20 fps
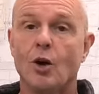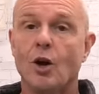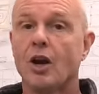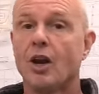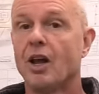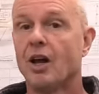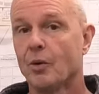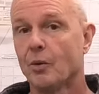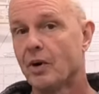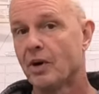
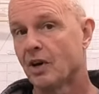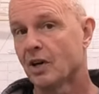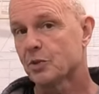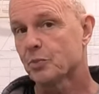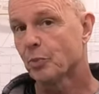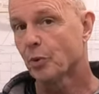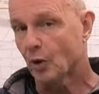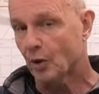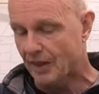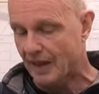like where I was
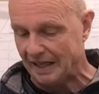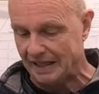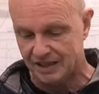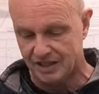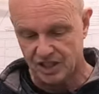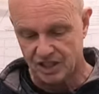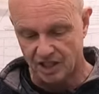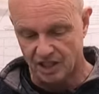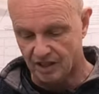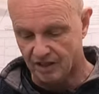putting that
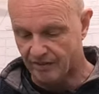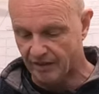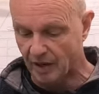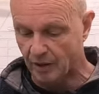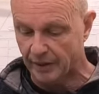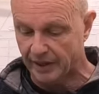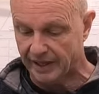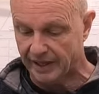servo